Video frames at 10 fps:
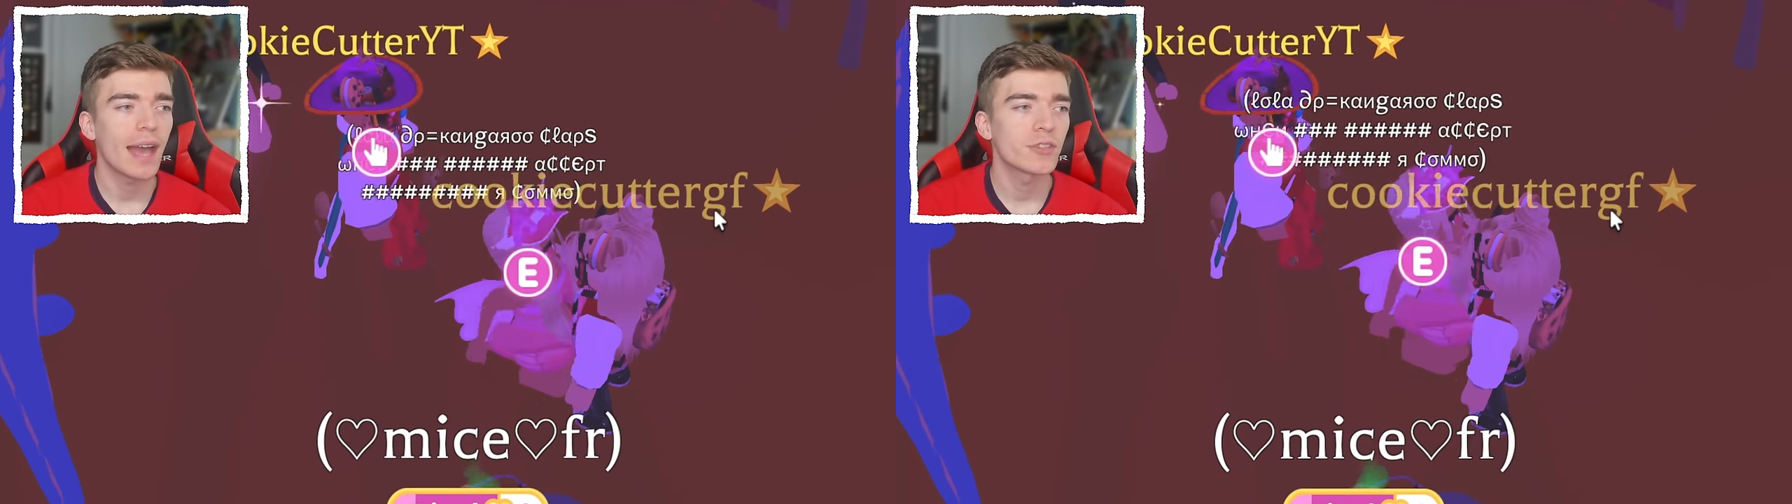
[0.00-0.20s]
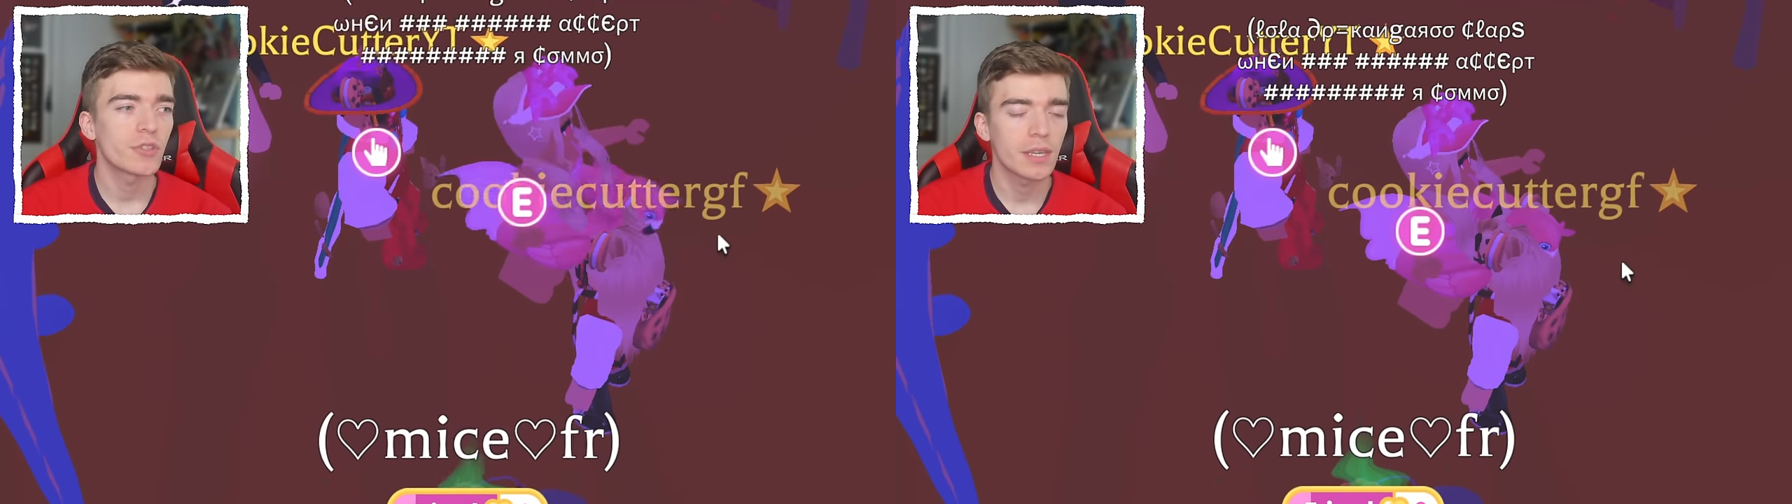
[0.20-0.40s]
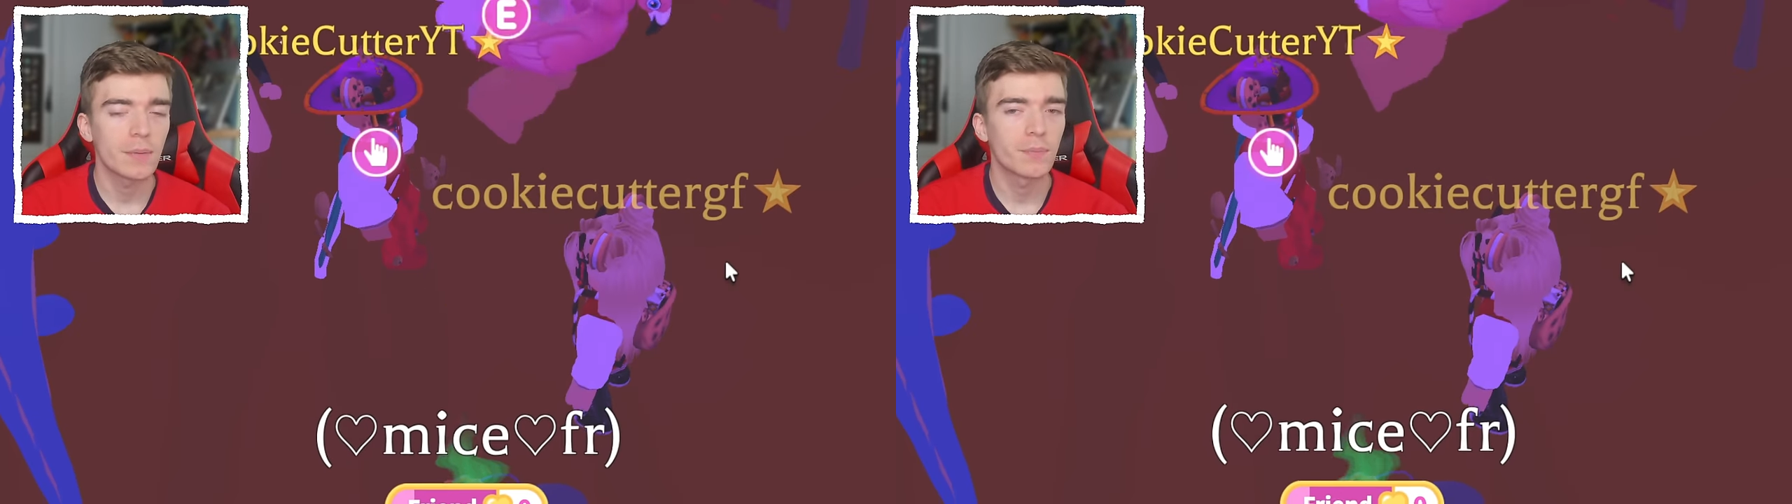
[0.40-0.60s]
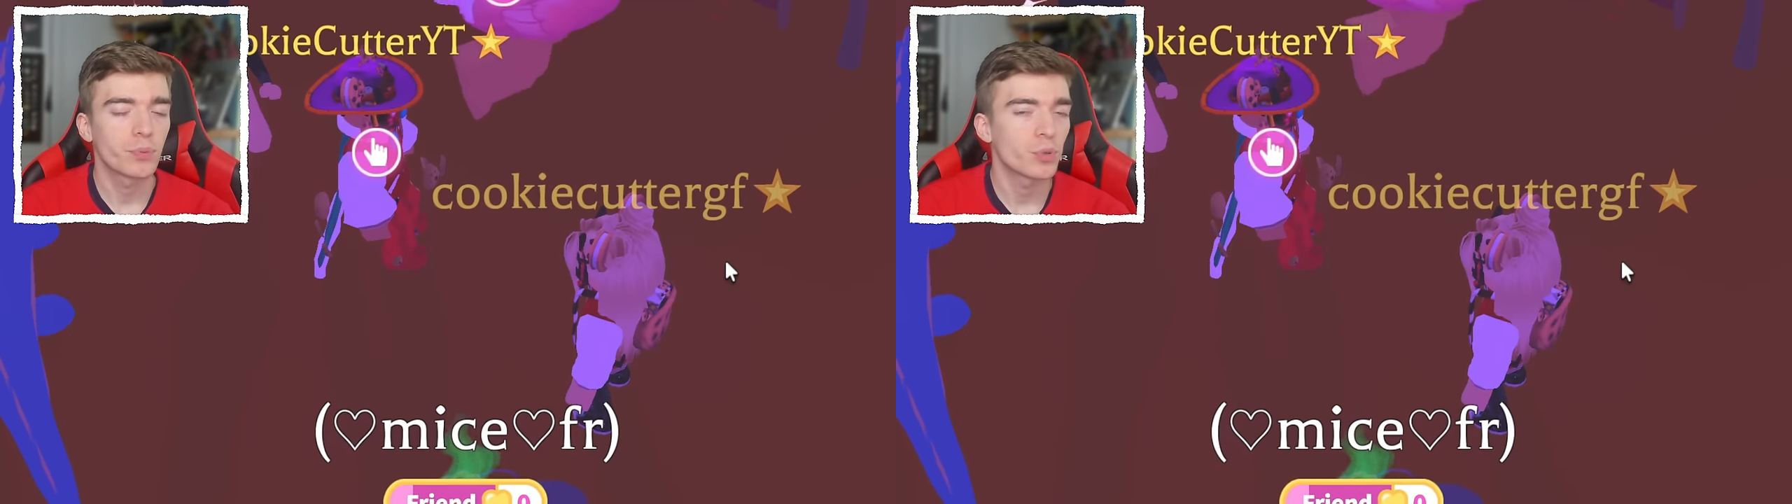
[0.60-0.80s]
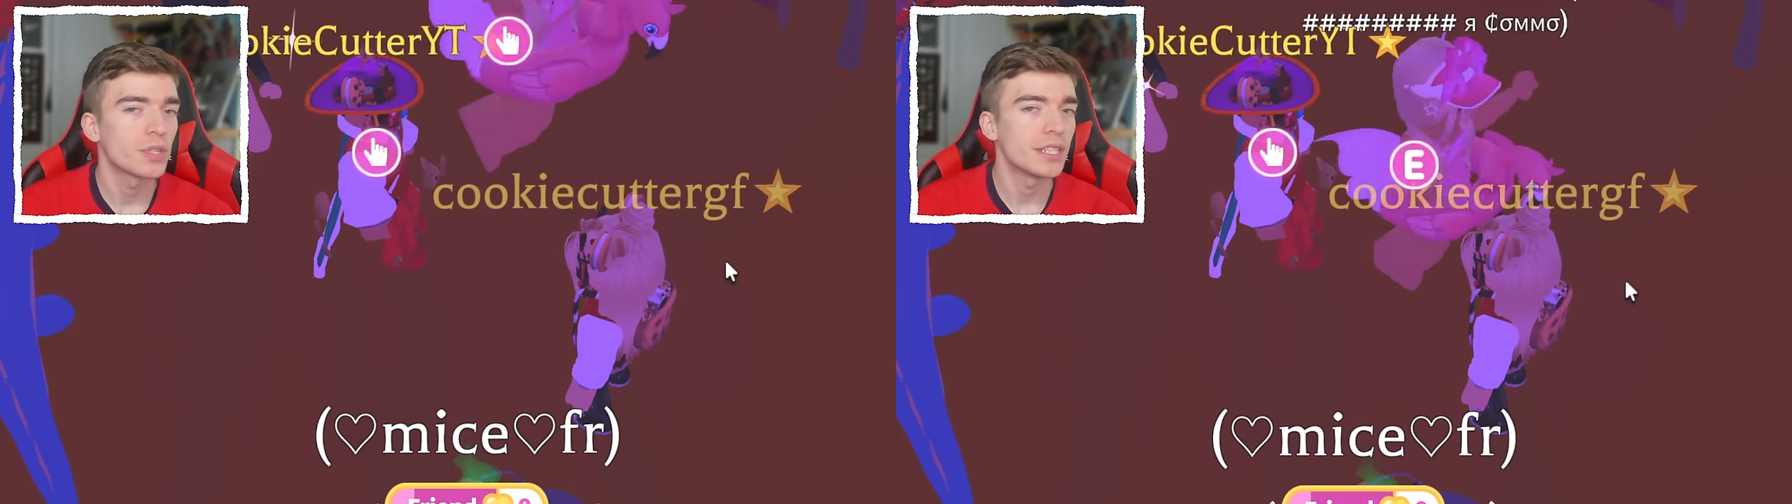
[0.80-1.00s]
actually a
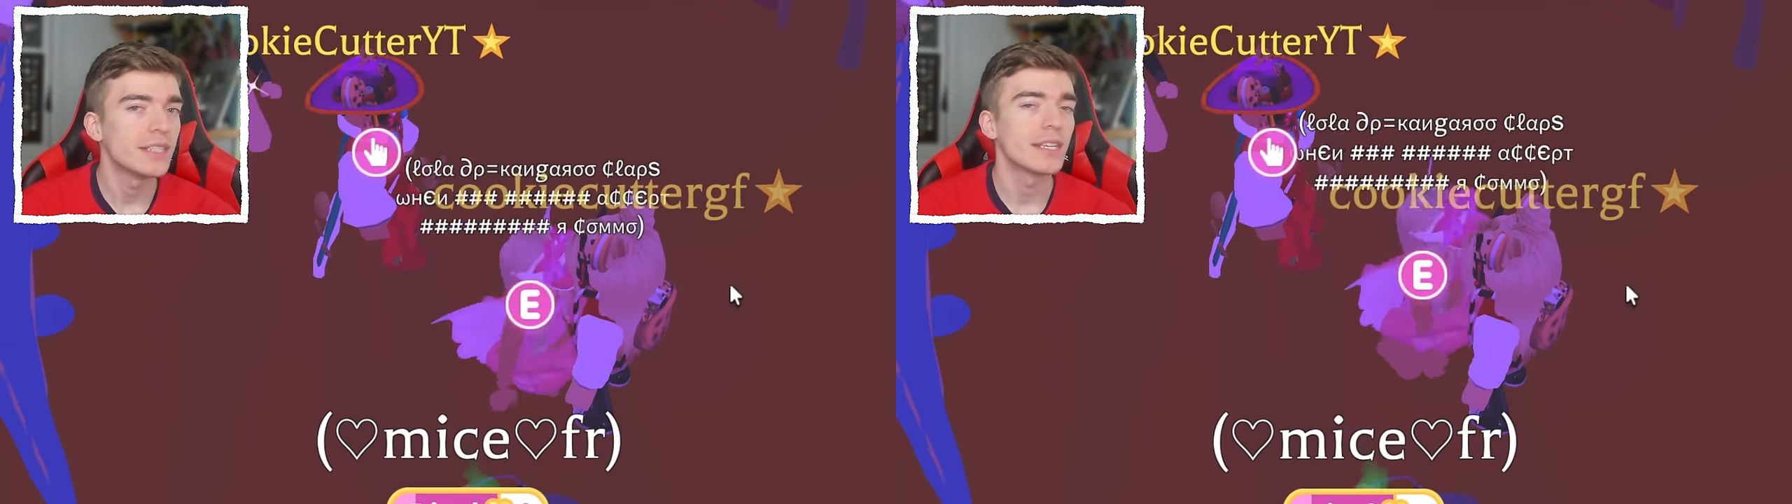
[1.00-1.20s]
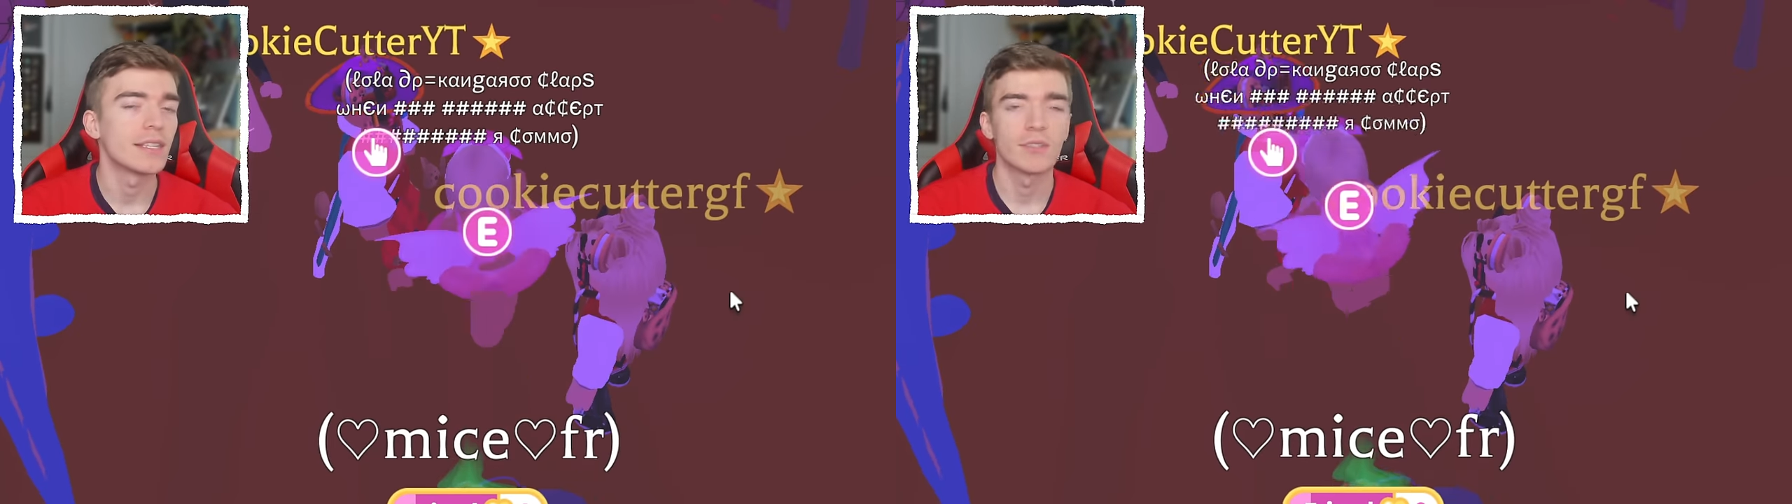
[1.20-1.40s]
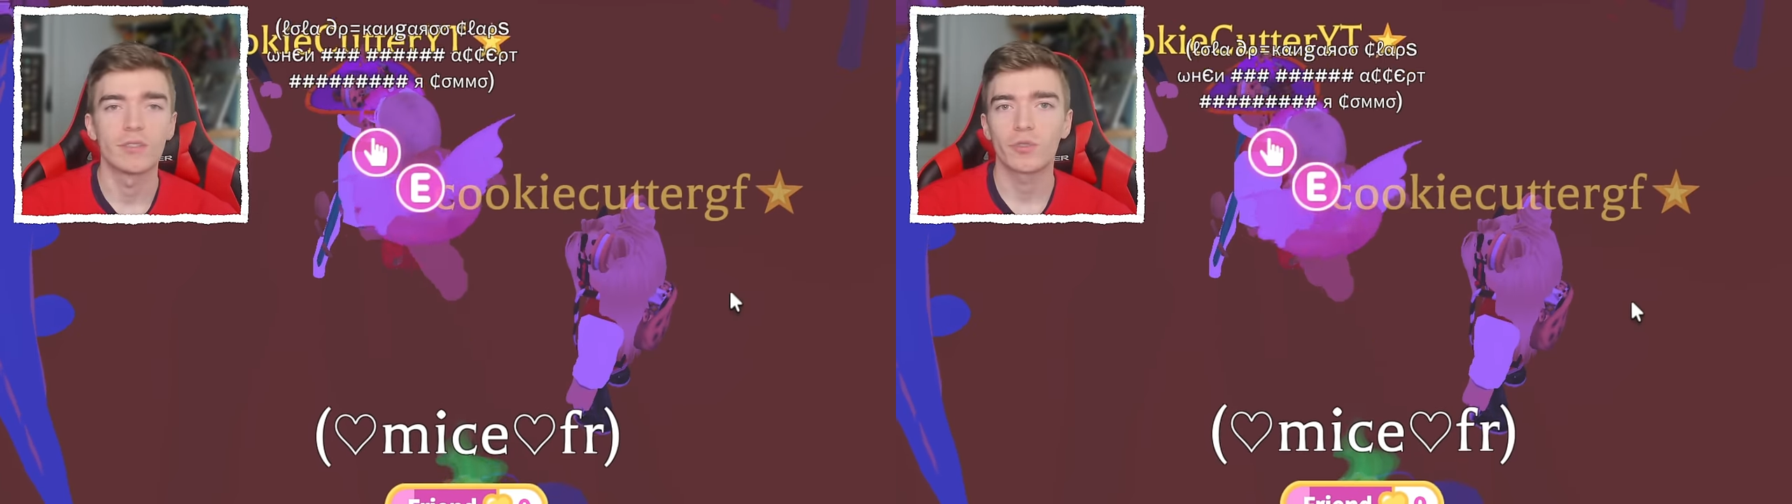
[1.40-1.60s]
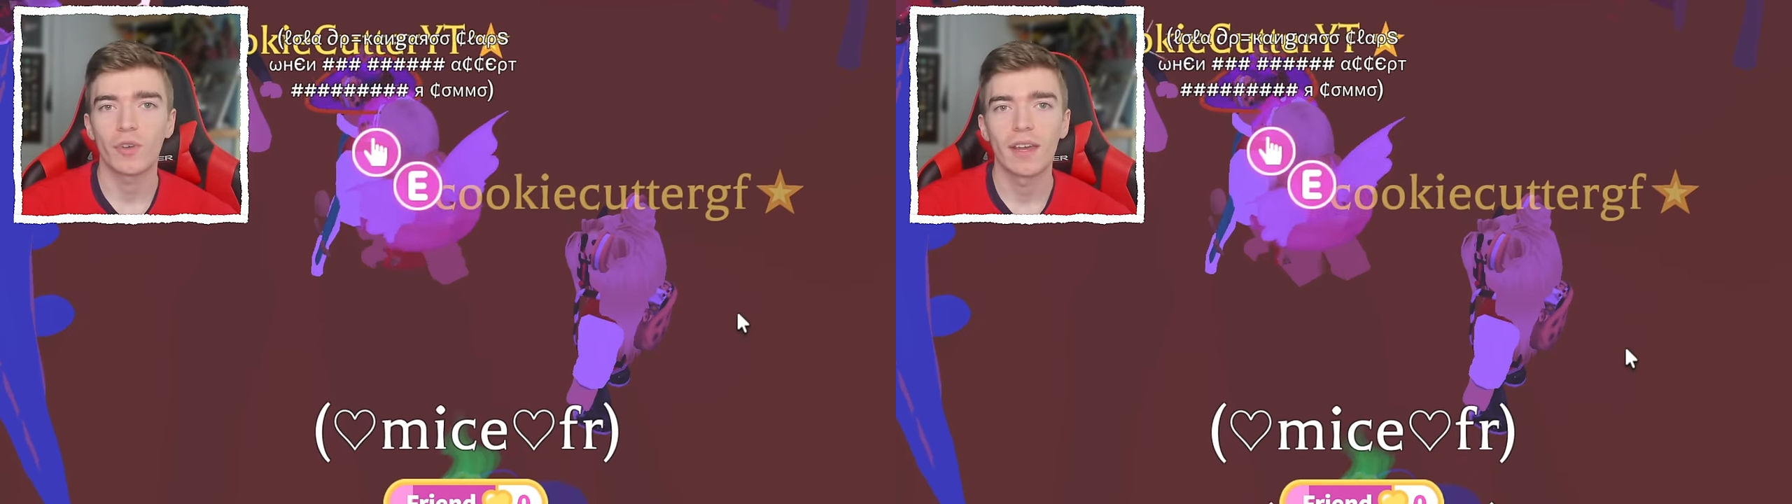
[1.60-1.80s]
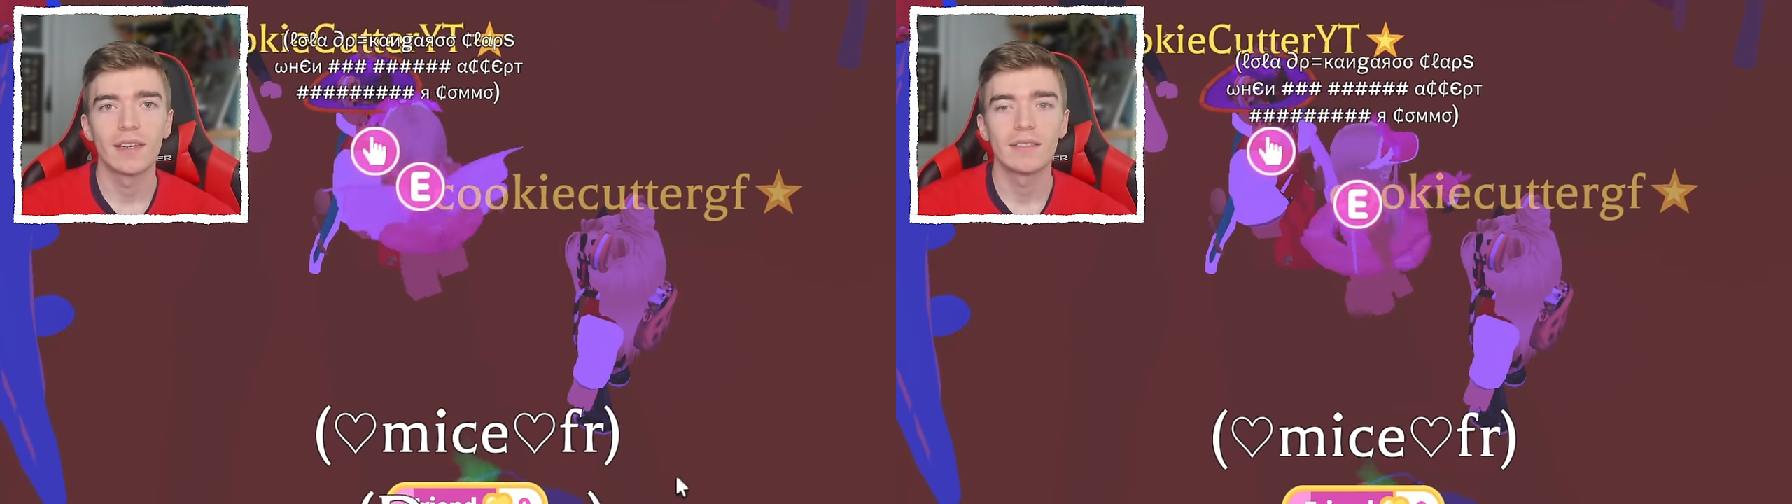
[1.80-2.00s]
pretty decent
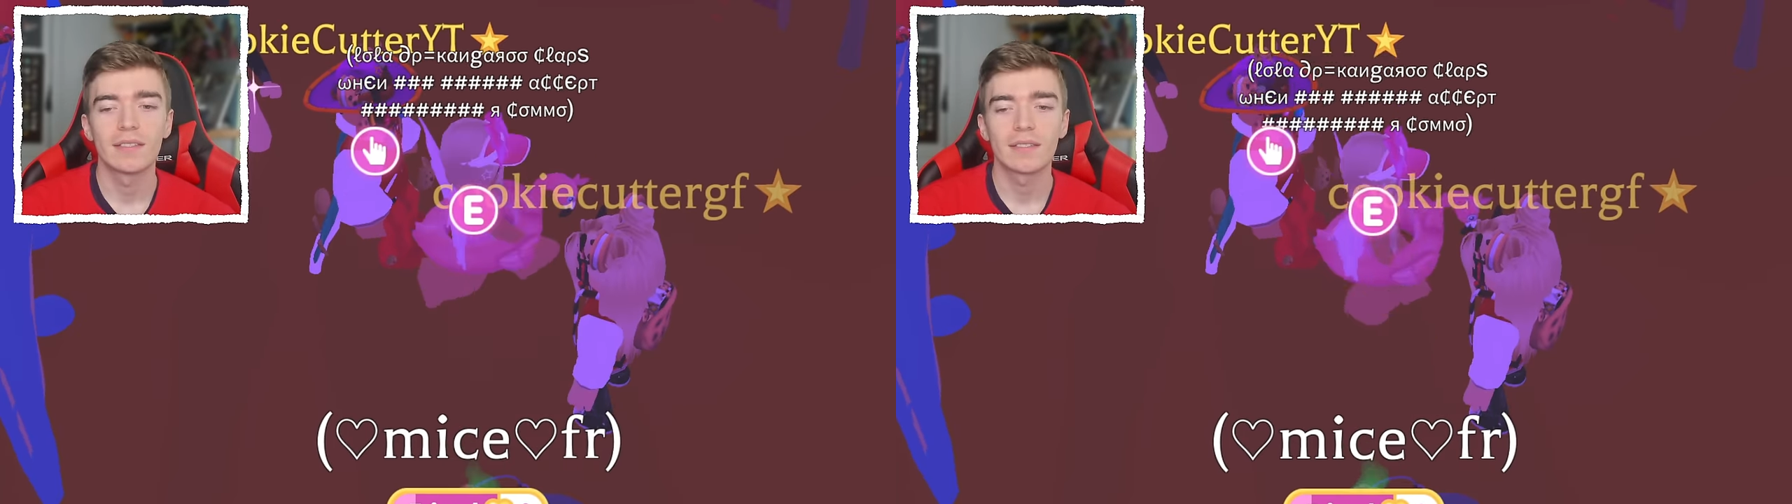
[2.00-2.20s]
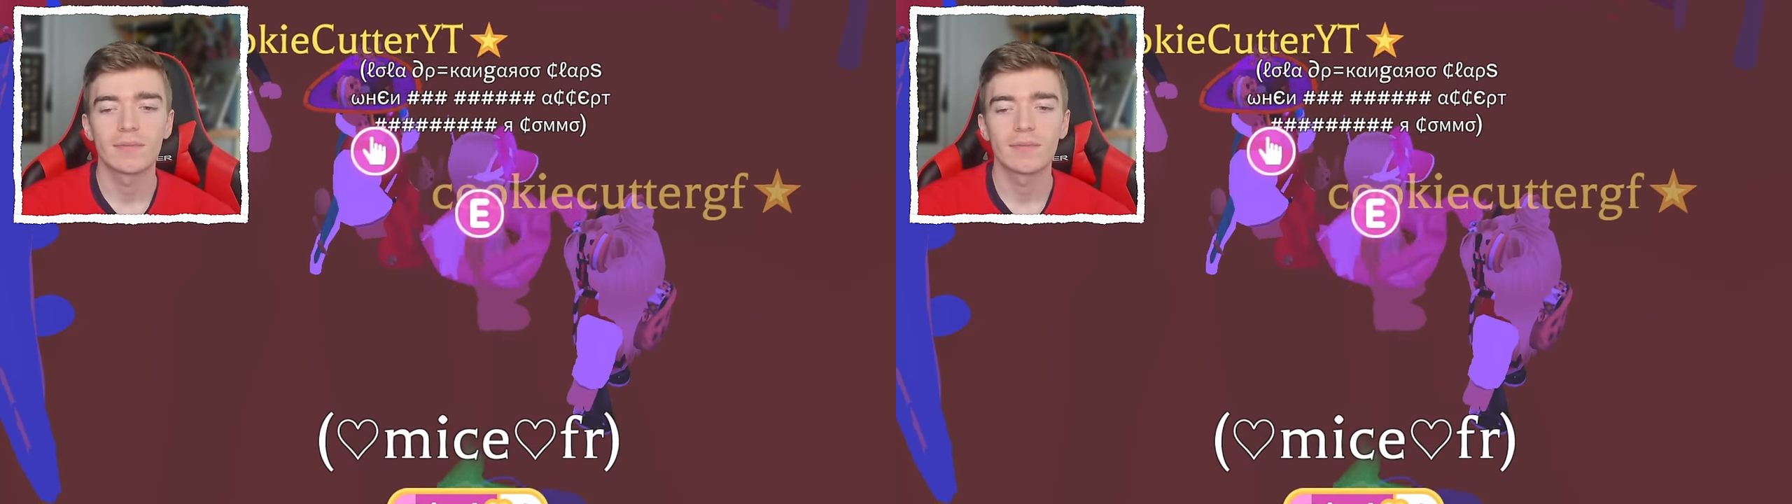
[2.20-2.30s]
trade.